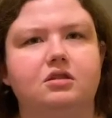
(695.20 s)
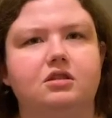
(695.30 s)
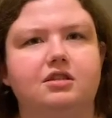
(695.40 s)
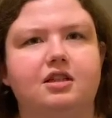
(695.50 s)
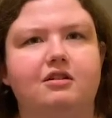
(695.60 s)

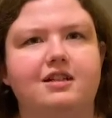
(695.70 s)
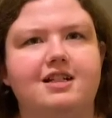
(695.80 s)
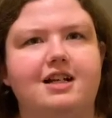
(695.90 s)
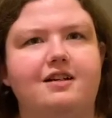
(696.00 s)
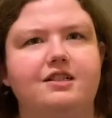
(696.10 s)
So I said
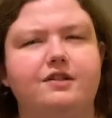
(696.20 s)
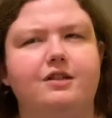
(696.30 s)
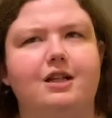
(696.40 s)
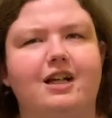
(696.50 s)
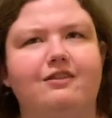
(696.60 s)
I was doing
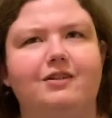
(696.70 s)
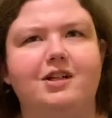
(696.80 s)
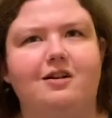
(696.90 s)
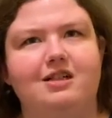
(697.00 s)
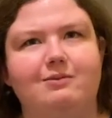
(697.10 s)
the
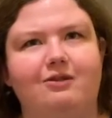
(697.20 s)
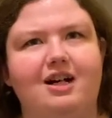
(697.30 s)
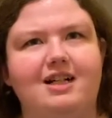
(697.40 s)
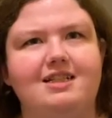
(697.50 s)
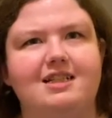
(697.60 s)
3-card
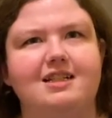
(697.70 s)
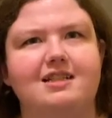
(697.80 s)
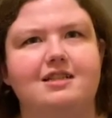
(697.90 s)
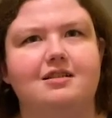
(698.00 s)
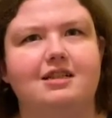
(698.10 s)
spread
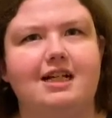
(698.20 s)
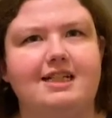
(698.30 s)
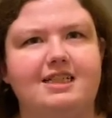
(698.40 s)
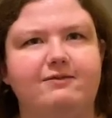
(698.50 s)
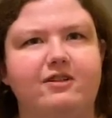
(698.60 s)
since
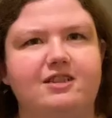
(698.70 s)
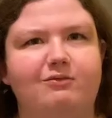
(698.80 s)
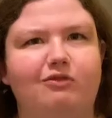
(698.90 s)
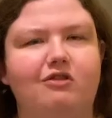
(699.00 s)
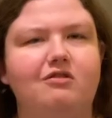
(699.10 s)
that's the most
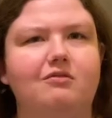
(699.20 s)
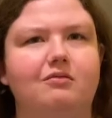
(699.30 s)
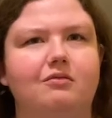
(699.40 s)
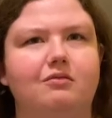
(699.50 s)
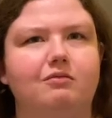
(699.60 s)
simple,
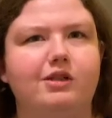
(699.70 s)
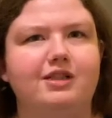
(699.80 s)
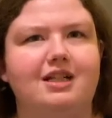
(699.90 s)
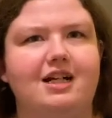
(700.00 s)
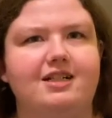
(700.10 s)

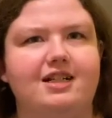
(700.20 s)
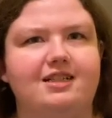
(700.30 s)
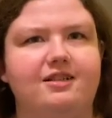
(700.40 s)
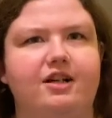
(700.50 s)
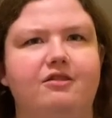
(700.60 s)
besides yes
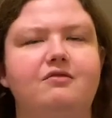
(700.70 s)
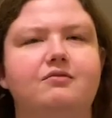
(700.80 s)
and no.